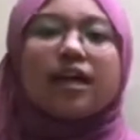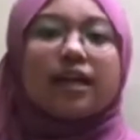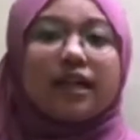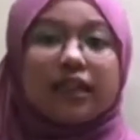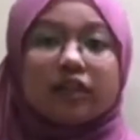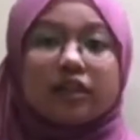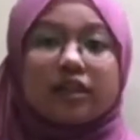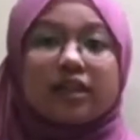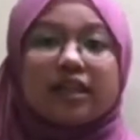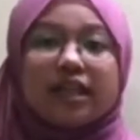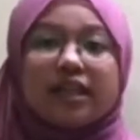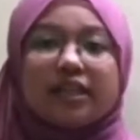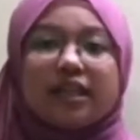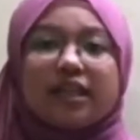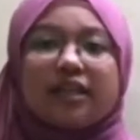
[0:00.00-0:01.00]
in
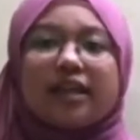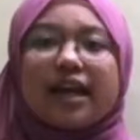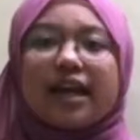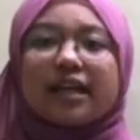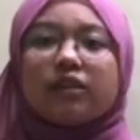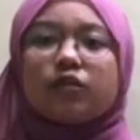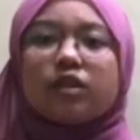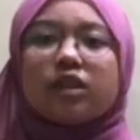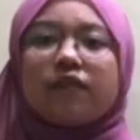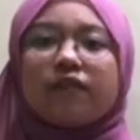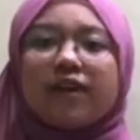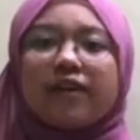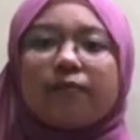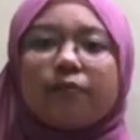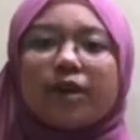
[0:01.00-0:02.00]
2018 and
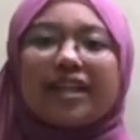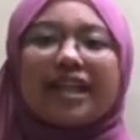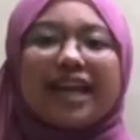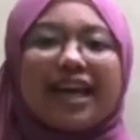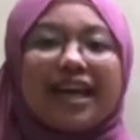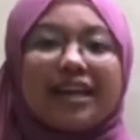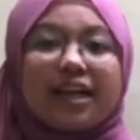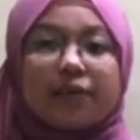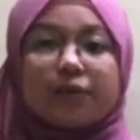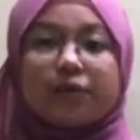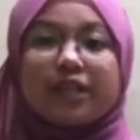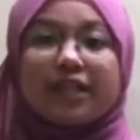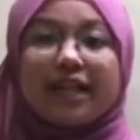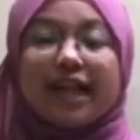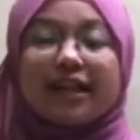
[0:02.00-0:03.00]

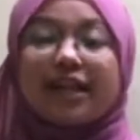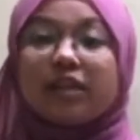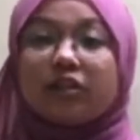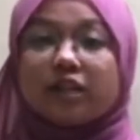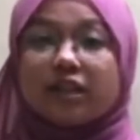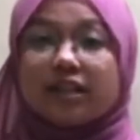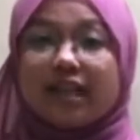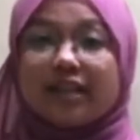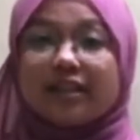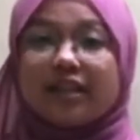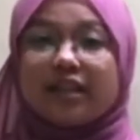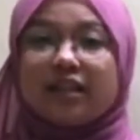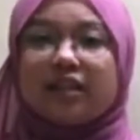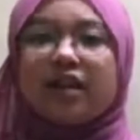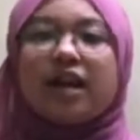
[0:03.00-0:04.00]
25.88% in
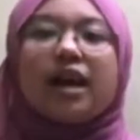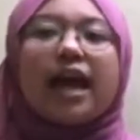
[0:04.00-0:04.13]
2019.